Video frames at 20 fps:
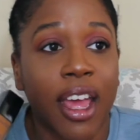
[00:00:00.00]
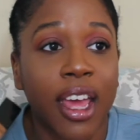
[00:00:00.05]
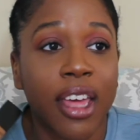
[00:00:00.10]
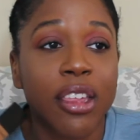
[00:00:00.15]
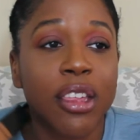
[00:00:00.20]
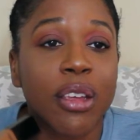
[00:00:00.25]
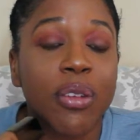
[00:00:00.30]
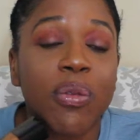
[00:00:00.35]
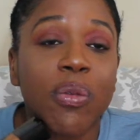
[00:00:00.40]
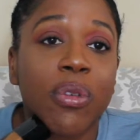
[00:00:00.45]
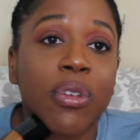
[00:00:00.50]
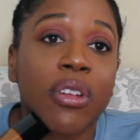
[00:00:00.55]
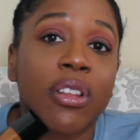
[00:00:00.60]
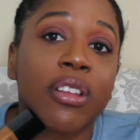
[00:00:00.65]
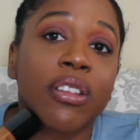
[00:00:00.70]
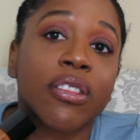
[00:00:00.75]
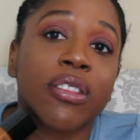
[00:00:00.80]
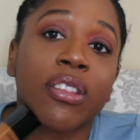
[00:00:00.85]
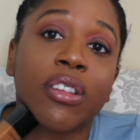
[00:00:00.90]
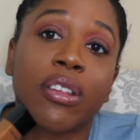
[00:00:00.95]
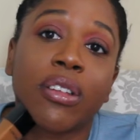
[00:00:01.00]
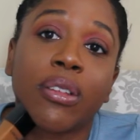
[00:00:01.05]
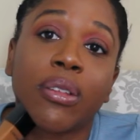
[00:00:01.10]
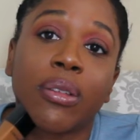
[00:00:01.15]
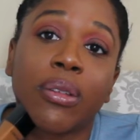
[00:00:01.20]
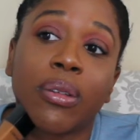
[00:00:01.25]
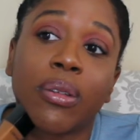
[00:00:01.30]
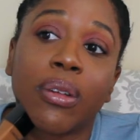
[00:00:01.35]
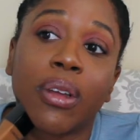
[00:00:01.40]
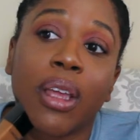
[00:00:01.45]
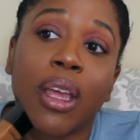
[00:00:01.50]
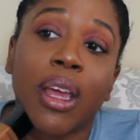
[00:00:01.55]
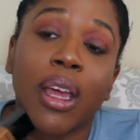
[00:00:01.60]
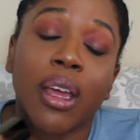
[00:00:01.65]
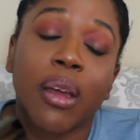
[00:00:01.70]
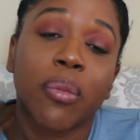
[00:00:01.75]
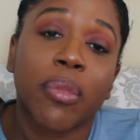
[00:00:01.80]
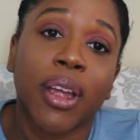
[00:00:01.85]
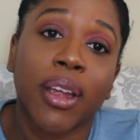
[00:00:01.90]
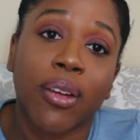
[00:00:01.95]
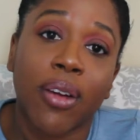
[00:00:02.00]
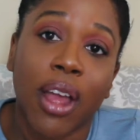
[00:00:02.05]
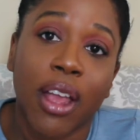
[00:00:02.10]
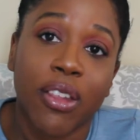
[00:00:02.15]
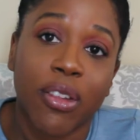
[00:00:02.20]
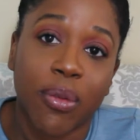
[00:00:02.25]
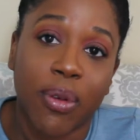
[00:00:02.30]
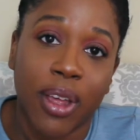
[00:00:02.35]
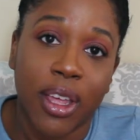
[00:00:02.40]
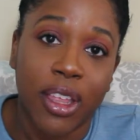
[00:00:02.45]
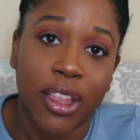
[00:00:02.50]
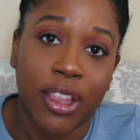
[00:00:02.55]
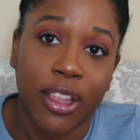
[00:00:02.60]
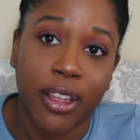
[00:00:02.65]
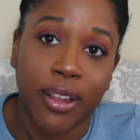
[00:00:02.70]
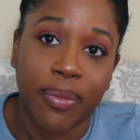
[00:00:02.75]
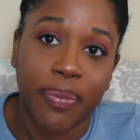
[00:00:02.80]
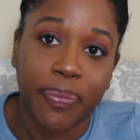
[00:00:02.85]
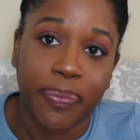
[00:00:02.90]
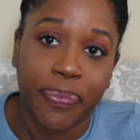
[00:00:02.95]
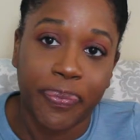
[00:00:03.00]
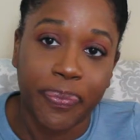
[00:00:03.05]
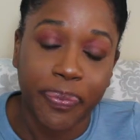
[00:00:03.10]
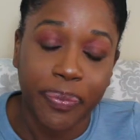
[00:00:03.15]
I actually wore this to my graduation,